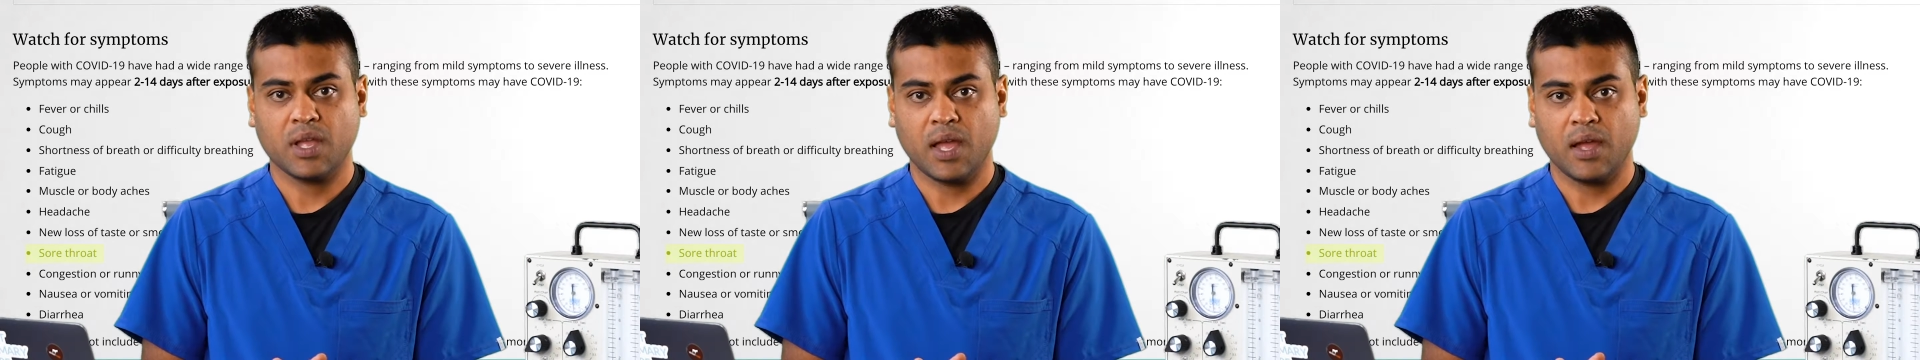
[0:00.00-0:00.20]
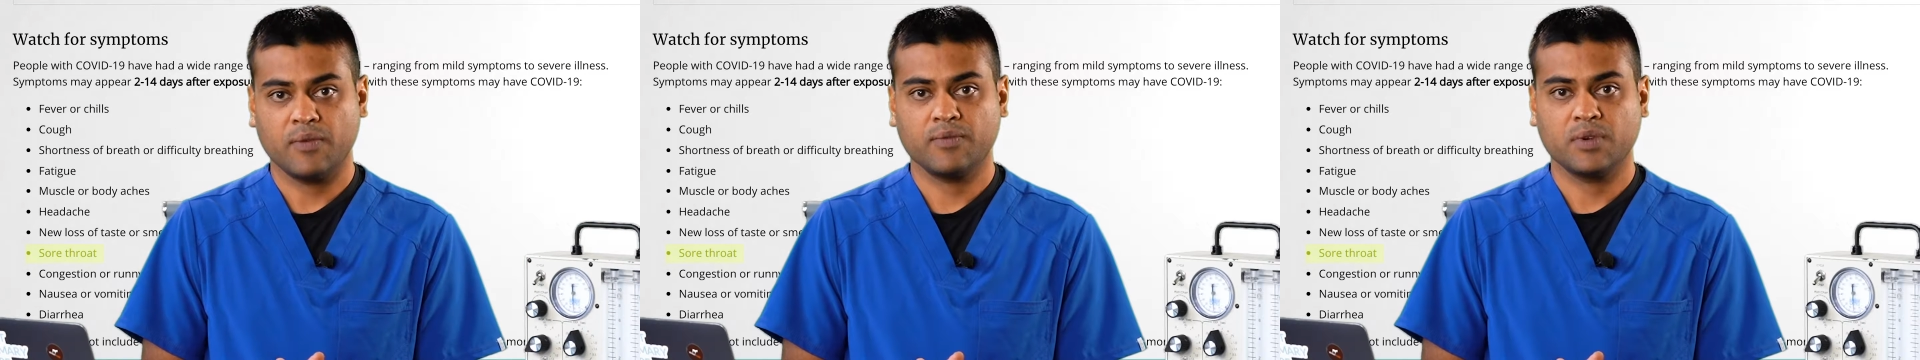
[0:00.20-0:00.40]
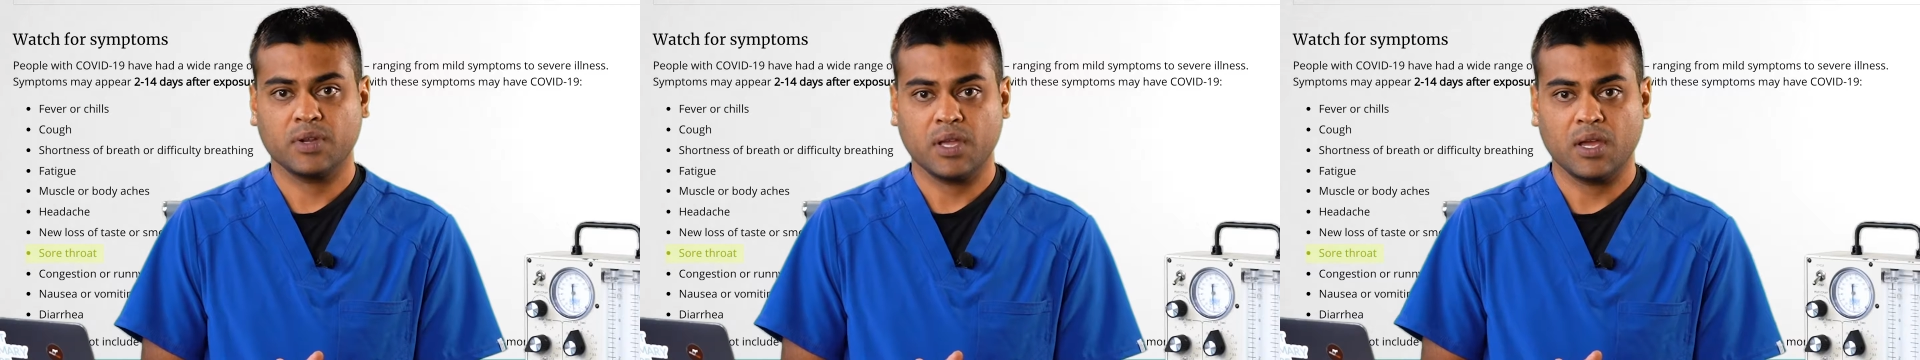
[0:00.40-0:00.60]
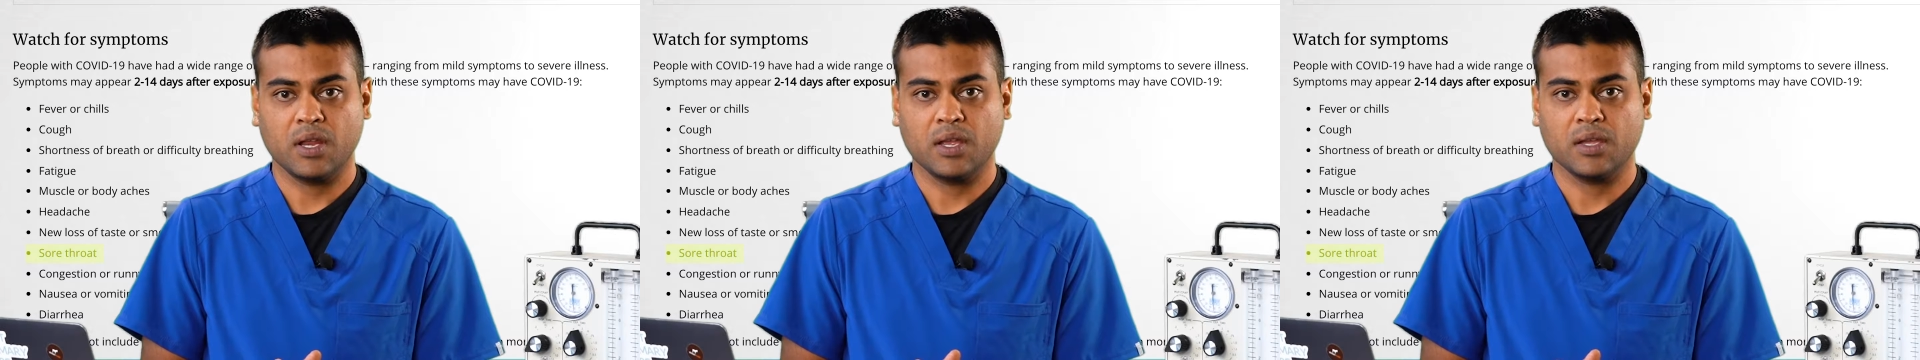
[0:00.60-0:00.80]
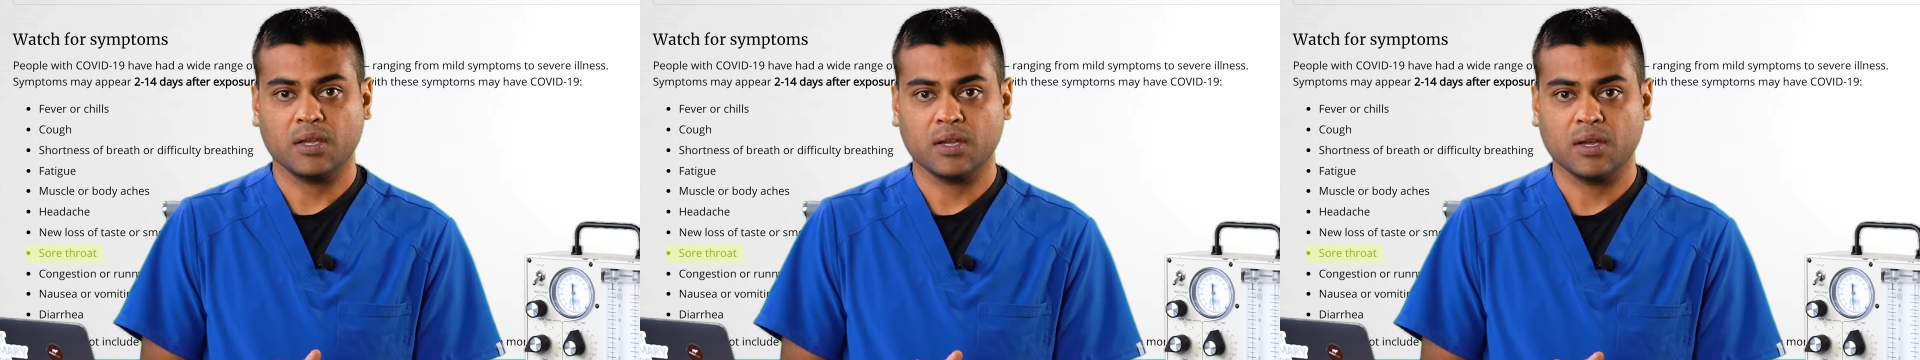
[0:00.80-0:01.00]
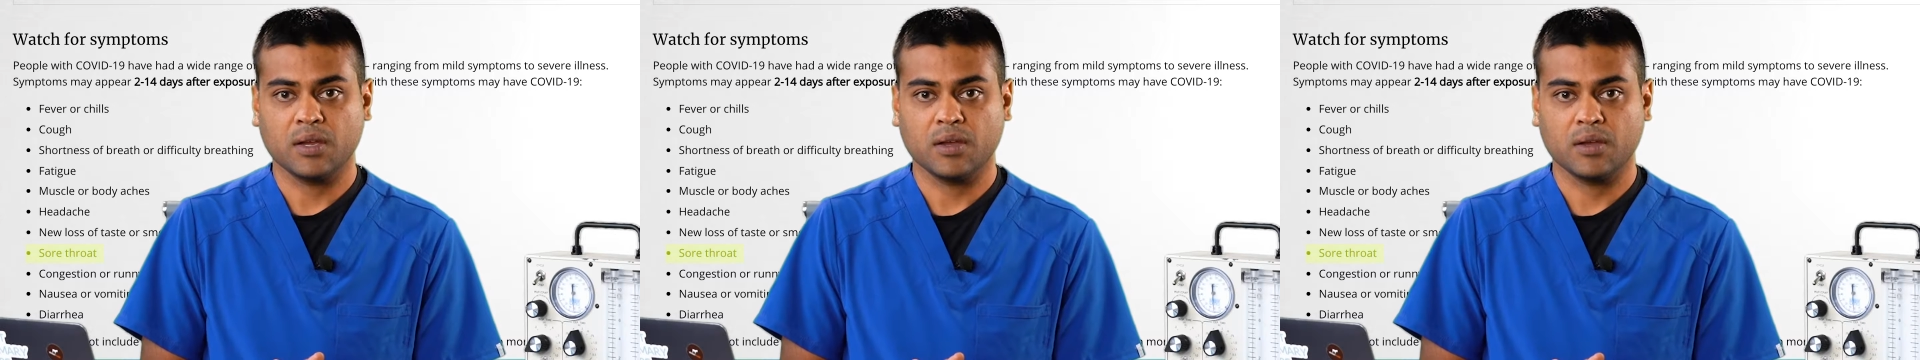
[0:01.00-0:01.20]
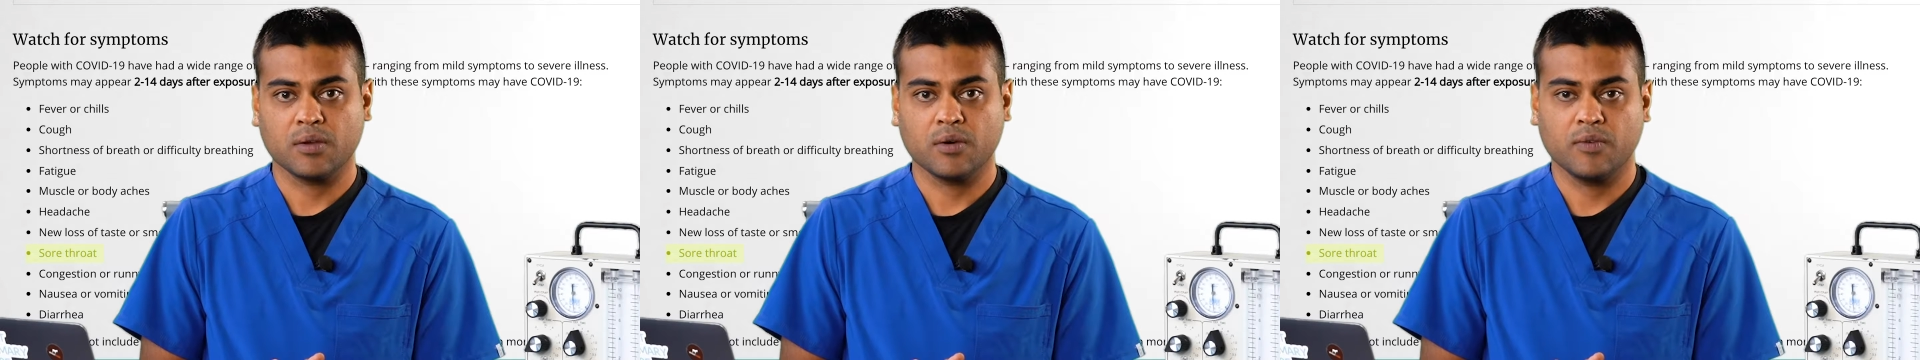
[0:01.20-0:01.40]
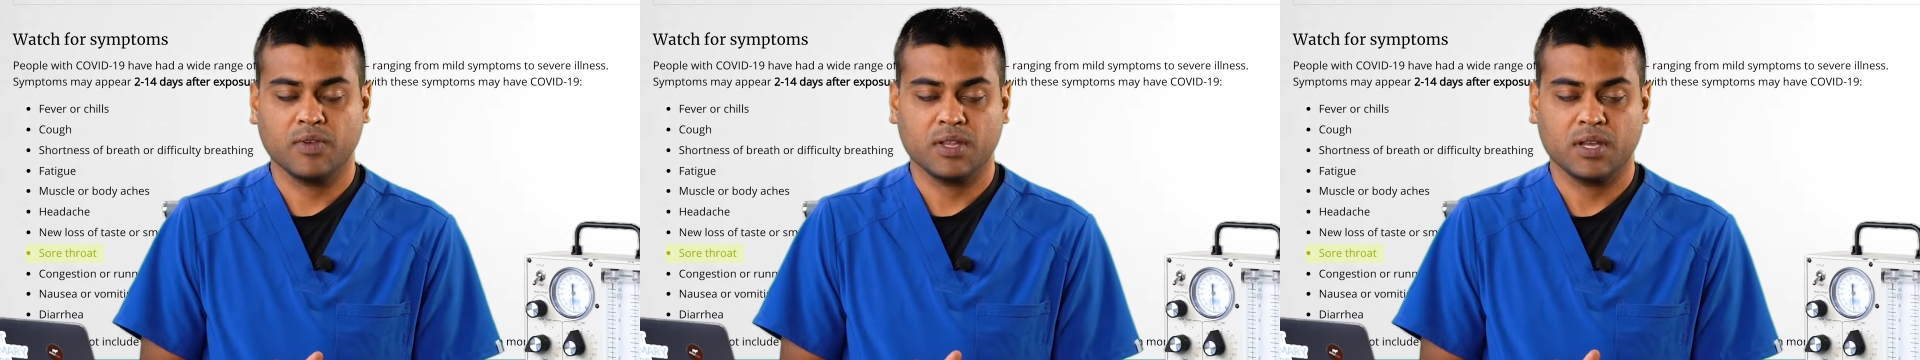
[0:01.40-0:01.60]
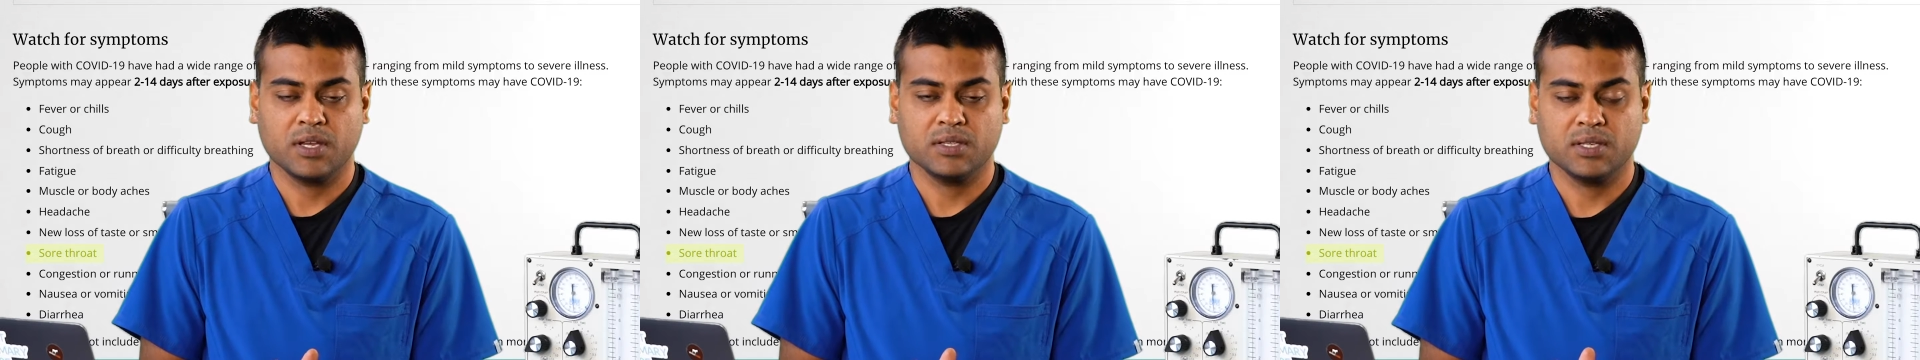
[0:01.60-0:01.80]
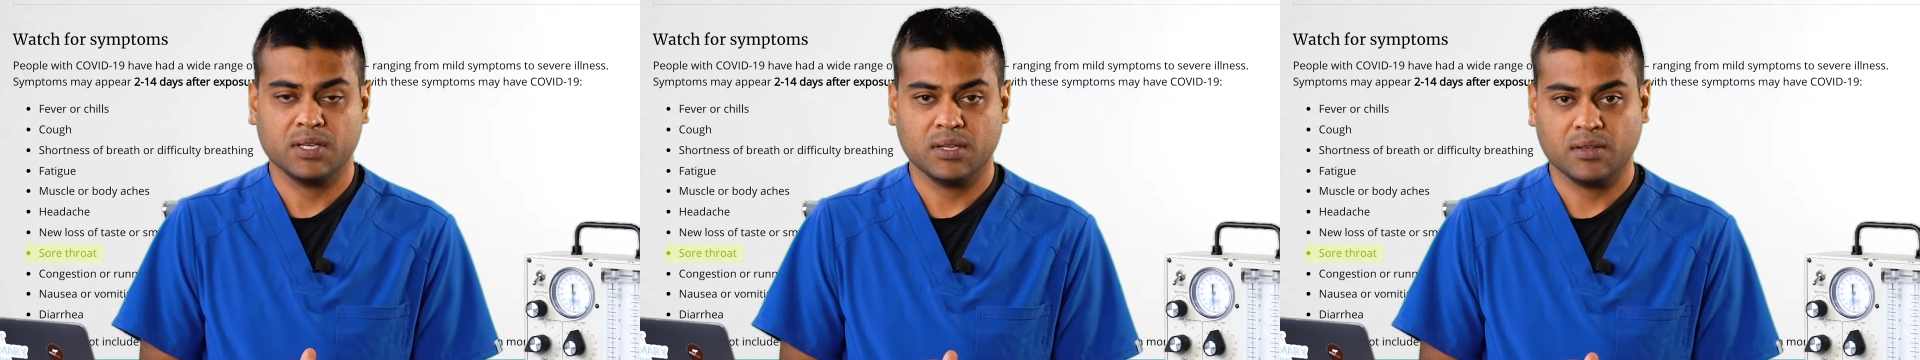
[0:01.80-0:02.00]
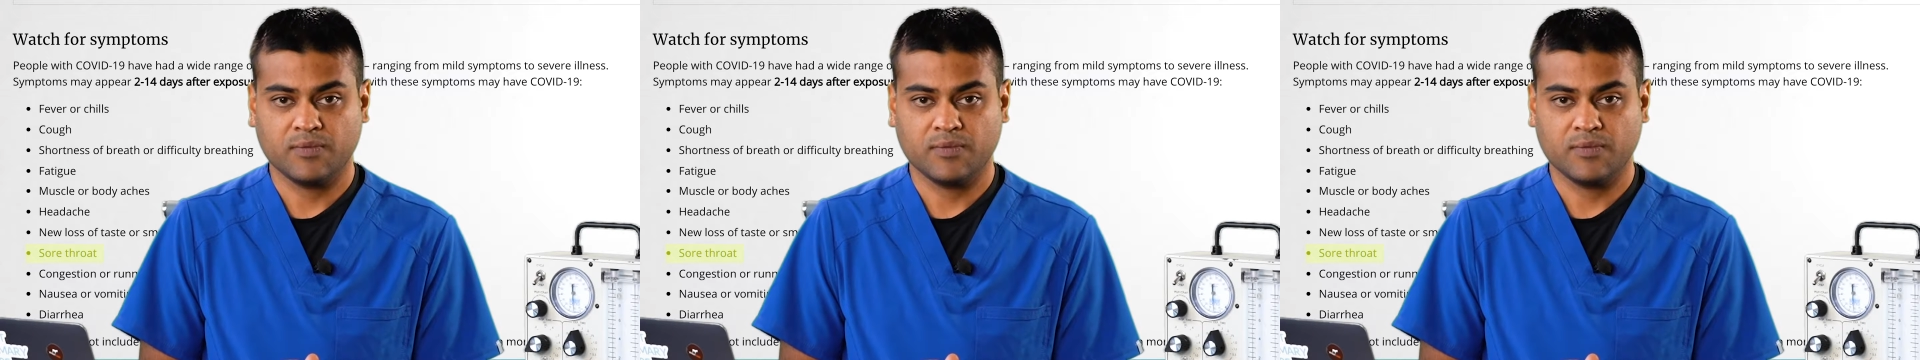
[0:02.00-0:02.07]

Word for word: after getting uh, COVID-19